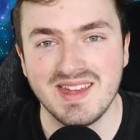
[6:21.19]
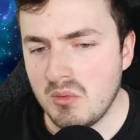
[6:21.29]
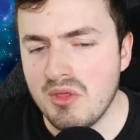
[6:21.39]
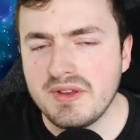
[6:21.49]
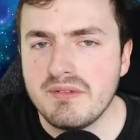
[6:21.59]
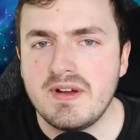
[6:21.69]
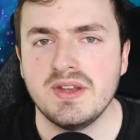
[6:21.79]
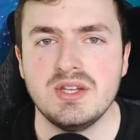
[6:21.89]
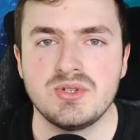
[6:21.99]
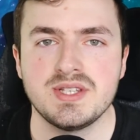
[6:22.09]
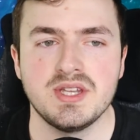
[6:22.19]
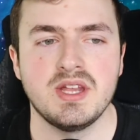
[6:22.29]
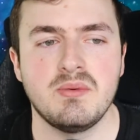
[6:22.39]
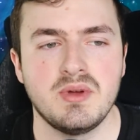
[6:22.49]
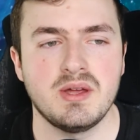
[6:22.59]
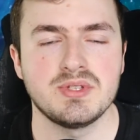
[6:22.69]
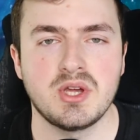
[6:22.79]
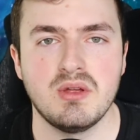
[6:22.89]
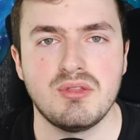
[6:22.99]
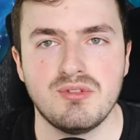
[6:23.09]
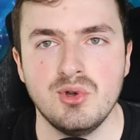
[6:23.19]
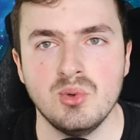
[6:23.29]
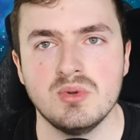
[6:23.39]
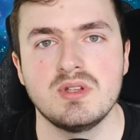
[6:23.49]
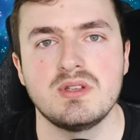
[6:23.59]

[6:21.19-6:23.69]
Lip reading: One thing I found interesting now when I was going through